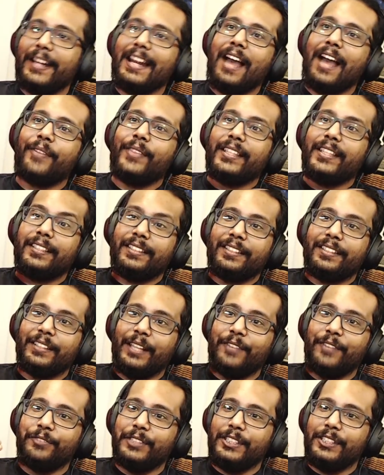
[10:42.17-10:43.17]
okay, now that
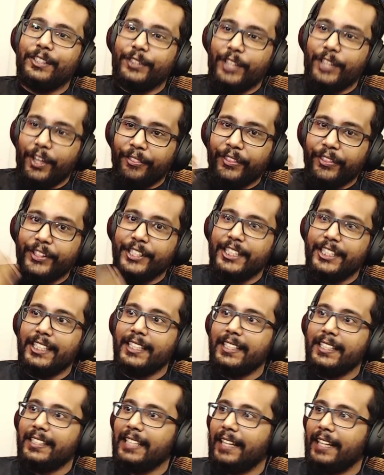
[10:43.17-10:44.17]
they've done the
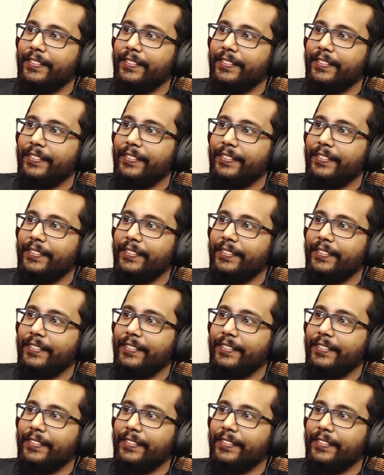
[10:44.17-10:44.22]
deed